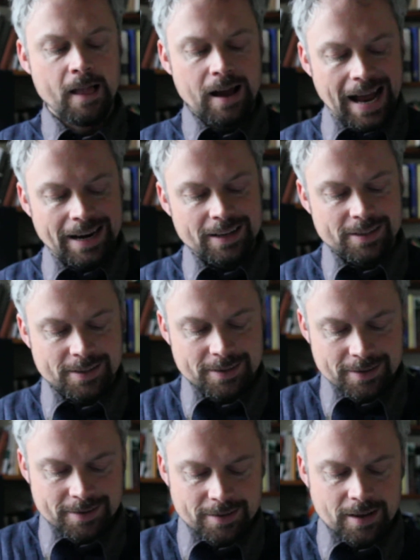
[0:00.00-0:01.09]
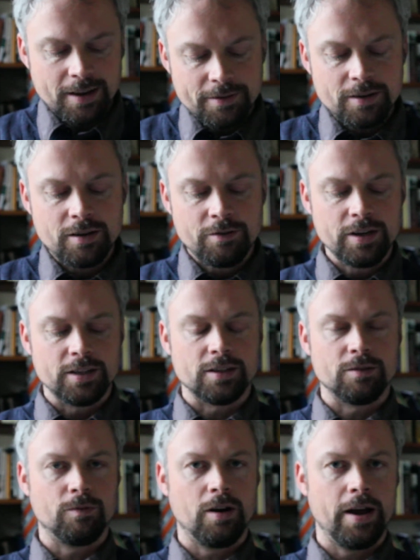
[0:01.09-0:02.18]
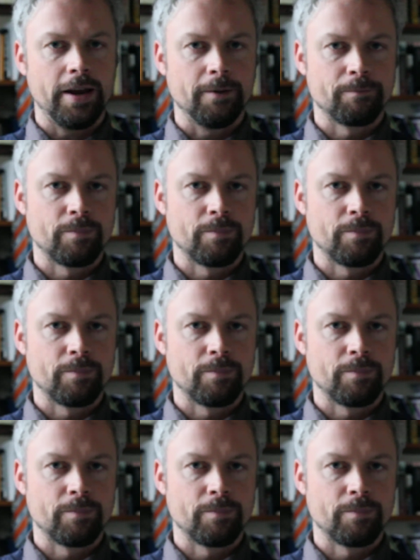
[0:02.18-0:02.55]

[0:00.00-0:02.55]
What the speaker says: And it's a third reason why